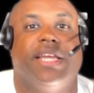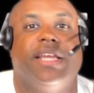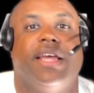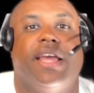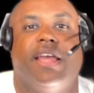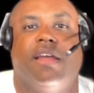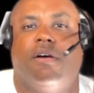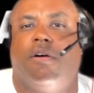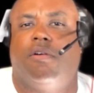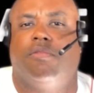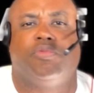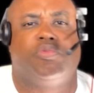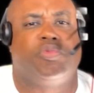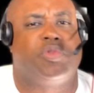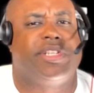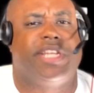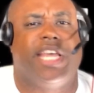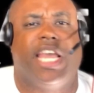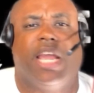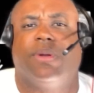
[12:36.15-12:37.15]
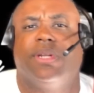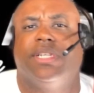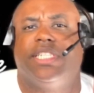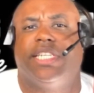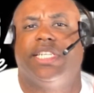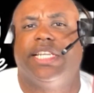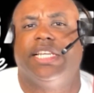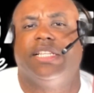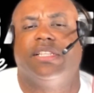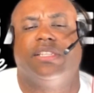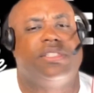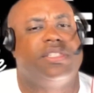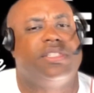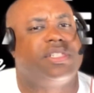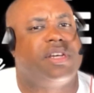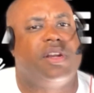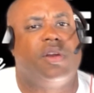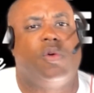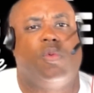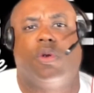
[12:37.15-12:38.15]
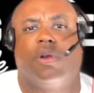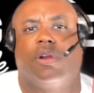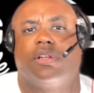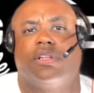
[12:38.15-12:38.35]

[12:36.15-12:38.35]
"Hey, guarantee this is going to work.